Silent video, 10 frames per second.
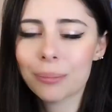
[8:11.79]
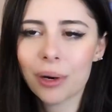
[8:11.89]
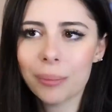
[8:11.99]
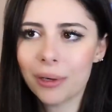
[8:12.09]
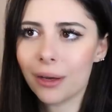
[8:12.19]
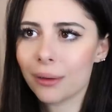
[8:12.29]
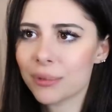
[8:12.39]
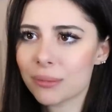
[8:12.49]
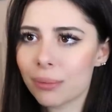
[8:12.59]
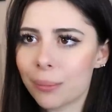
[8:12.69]
You're probably not.
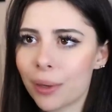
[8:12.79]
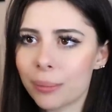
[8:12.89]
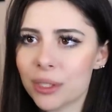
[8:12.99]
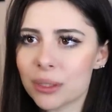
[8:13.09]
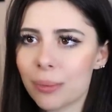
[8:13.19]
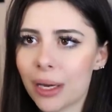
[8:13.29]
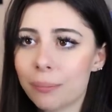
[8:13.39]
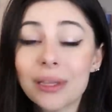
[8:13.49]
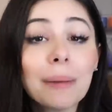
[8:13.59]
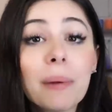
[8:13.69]
I'm probably just
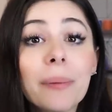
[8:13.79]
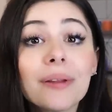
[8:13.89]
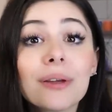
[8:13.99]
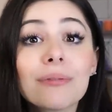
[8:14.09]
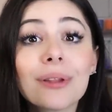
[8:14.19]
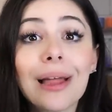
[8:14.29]
bad. But let me believe the